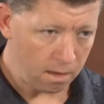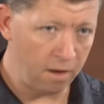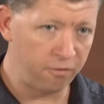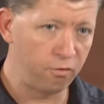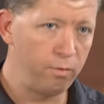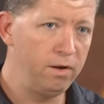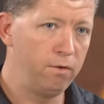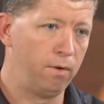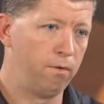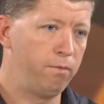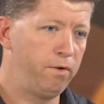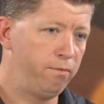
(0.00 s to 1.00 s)
And so we're
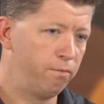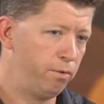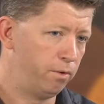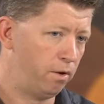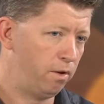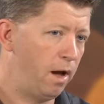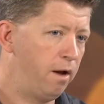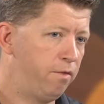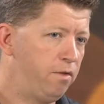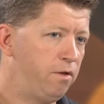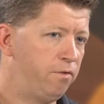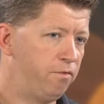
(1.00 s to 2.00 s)
doing a lot
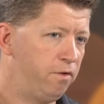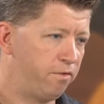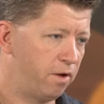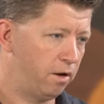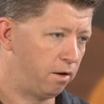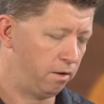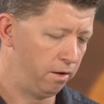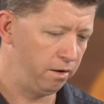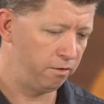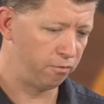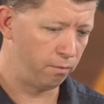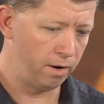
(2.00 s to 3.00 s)
of these kind of
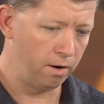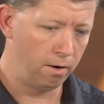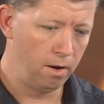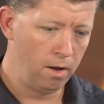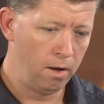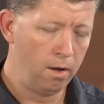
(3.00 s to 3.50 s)
clinics where